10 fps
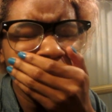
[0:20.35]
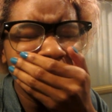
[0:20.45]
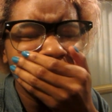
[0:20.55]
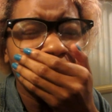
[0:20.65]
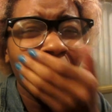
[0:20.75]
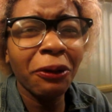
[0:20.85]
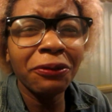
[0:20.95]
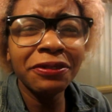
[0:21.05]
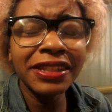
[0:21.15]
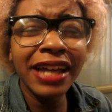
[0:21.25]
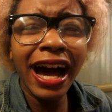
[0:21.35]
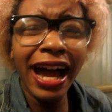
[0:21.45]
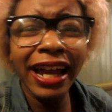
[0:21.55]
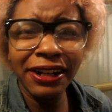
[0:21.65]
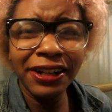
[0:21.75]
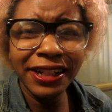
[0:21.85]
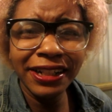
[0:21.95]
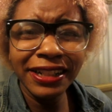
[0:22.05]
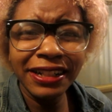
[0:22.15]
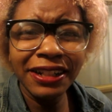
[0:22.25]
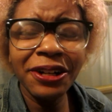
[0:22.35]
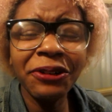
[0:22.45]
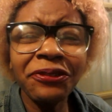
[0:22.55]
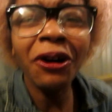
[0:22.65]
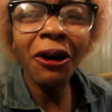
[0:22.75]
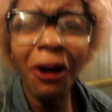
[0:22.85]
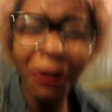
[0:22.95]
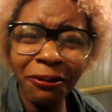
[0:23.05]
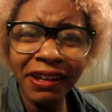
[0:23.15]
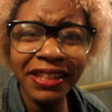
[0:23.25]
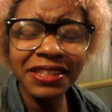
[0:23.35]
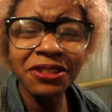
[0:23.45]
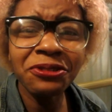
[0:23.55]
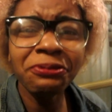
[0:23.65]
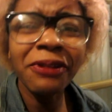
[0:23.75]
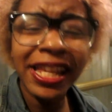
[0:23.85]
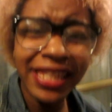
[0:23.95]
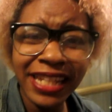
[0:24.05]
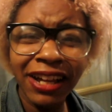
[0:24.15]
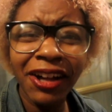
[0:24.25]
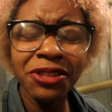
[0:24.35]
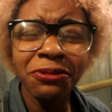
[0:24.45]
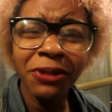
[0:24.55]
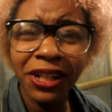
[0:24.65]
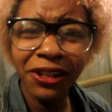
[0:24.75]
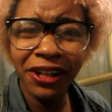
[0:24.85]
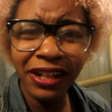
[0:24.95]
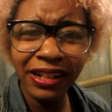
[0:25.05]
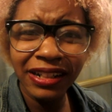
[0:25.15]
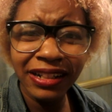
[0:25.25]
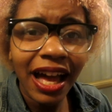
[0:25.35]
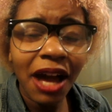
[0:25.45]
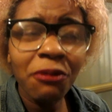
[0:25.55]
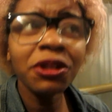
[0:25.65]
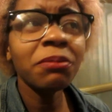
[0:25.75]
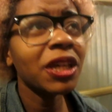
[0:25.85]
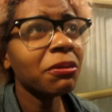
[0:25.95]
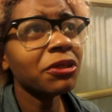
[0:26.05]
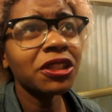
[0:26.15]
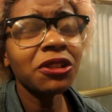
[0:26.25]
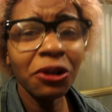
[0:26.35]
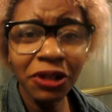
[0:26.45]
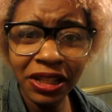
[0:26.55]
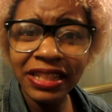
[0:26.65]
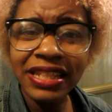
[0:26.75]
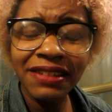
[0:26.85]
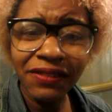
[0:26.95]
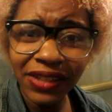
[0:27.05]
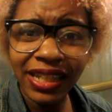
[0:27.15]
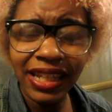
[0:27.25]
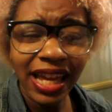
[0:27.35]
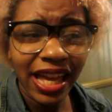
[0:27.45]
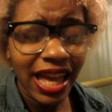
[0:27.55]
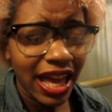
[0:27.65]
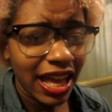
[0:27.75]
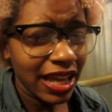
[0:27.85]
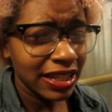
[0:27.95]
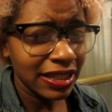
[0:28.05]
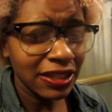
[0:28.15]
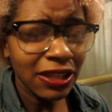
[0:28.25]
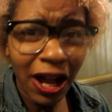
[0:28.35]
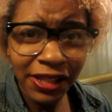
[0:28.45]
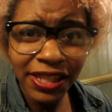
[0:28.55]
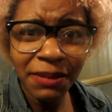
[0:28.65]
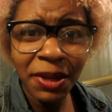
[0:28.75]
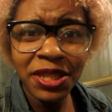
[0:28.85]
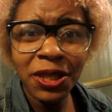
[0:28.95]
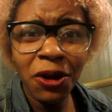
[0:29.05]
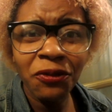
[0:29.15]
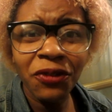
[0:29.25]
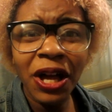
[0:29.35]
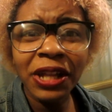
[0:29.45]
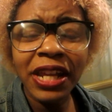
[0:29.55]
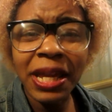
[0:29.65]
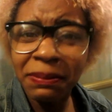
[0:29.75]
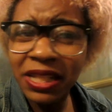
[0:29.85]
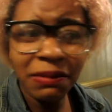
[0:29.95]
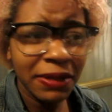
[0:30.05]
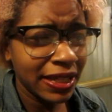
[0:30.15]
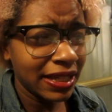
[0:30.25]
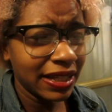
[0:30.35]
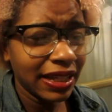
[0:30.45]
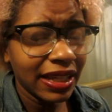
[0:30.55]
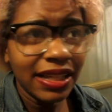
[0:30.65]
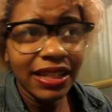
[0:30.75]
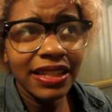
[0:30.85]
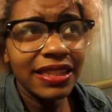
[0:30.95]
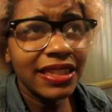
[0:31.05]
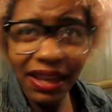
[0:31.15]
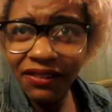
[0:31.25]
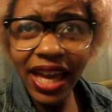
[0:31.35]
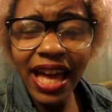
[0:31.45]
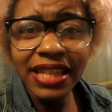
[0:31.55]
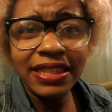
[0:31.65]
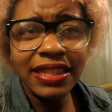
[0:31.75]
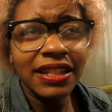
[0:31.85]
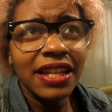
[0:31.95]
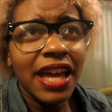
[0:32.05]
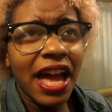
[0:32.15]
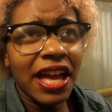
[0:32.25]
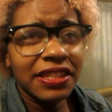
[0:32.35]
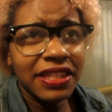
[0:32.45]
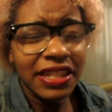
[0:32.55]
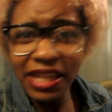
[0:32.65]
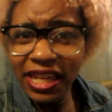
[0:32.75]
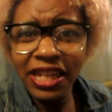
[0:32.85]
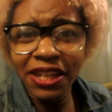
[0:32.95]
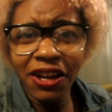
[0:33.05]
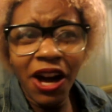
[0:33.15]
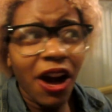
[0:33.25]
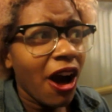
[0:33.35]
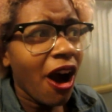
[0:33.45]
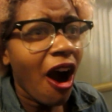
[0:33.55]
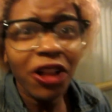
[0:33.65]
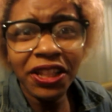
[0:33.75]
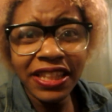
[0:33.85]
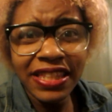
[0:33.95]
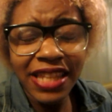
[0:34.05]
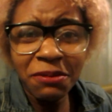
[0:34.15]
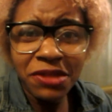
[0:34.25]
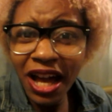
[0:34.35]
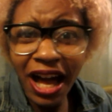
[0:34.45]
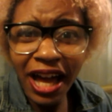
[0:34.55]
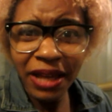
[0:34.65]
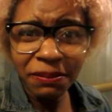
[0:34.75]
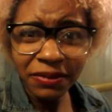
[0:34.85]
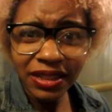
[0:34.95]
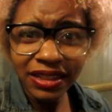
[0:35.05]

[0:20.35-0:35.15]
so tired of always trending on Twitter. I want to be able to turn on the TV and not see myself on MTV, CVS, and E all at the same time.